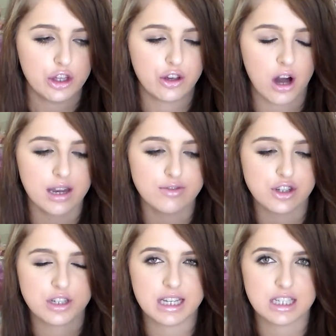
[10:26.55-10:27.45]
You kind of
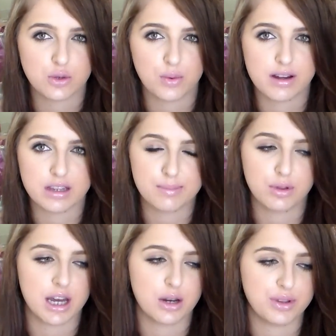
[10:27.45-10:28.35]
do need to wear a
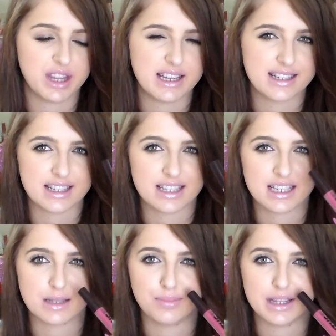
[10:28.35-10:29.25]
lip liner with these because it
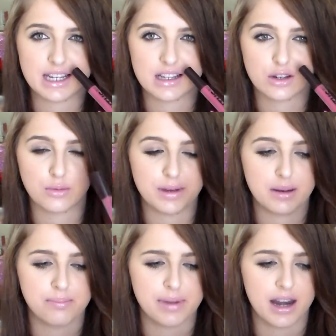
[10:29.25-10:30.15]
does bleed a little
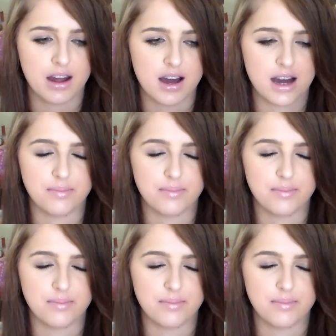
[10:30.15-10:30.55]
bit, but